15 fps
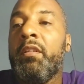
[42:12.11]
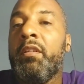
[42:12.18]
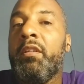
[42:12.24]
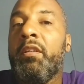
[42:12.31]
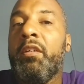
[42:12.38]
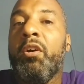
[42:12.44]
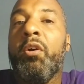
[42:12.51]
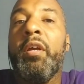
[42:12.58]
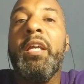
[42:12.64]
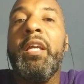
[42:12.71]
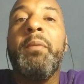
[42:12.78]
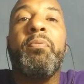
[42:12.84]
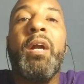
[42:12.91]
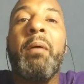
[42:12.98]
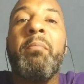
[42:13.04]
He
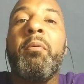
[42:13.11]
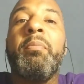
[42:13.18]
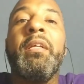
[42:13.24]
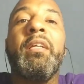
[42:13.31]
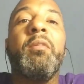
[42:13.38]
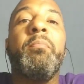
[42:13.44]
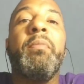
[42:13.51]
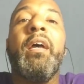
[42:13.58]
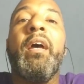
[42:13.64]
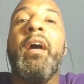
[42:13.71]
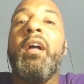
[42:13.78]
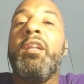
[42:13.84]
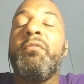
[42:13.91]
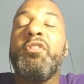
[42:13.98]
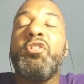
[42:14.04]
probably could be a hell
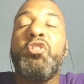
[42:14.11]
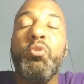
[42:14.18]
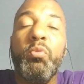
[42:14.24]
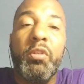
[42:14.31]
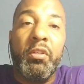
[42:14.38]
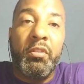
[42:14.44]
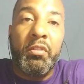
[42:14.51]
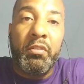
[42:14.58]
of a shooter